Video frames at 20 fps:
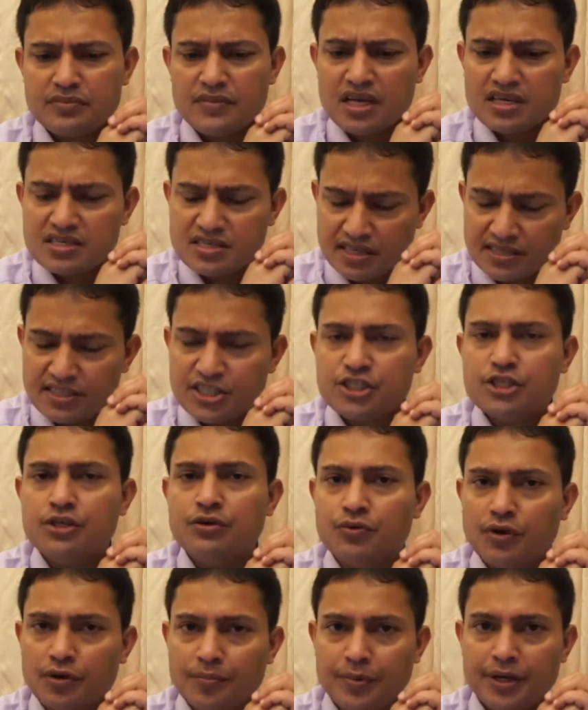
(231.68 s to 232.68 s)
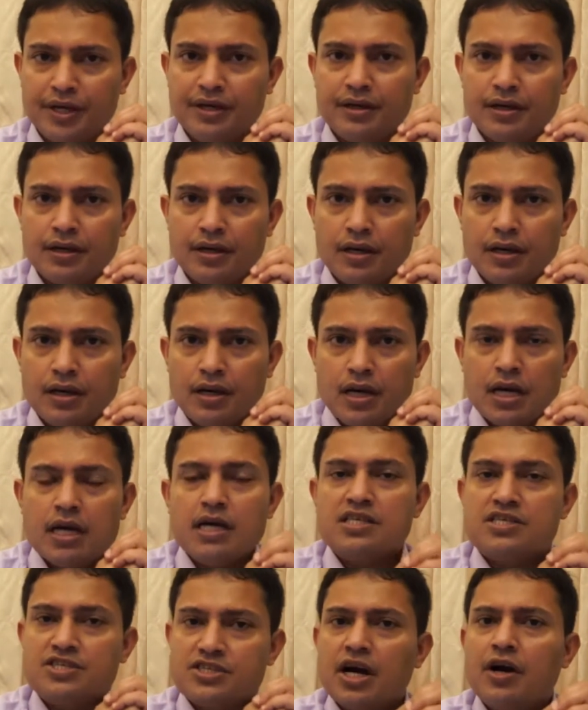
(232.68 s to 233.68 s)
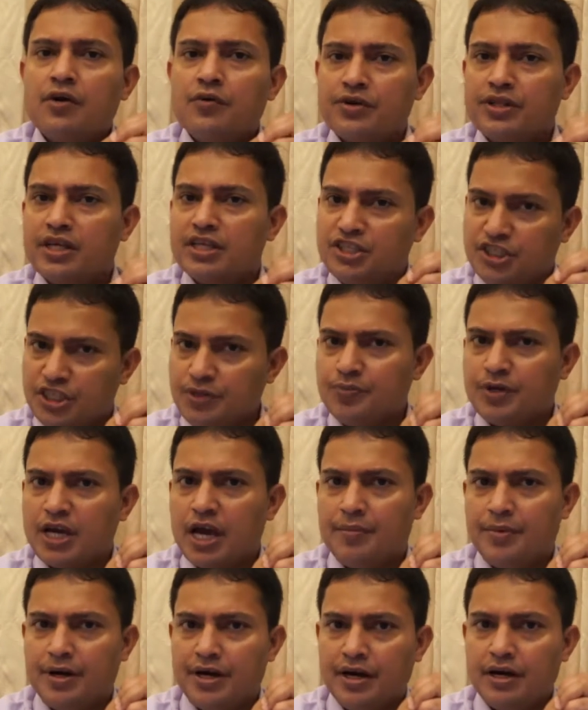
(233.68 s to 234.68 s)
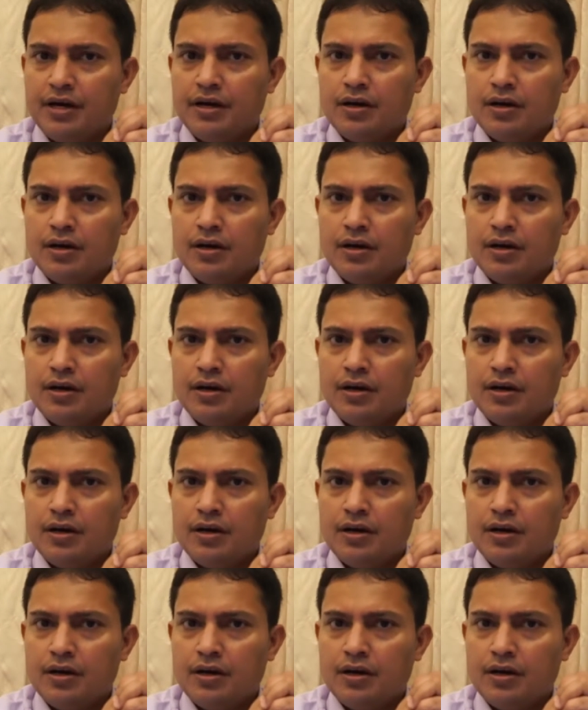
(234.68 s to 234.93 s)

suggestion will be start with a cheap camera